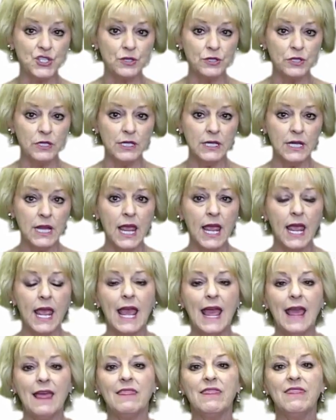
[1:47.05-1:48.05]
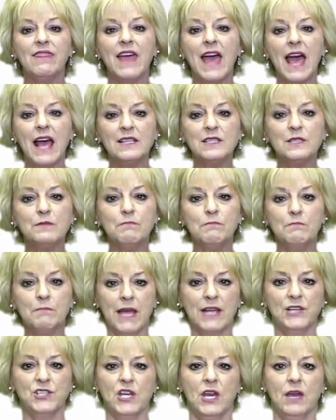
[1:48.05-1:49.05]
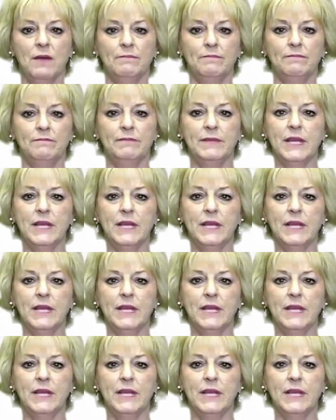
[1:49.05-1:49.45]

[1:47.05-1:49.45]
should, that's my job.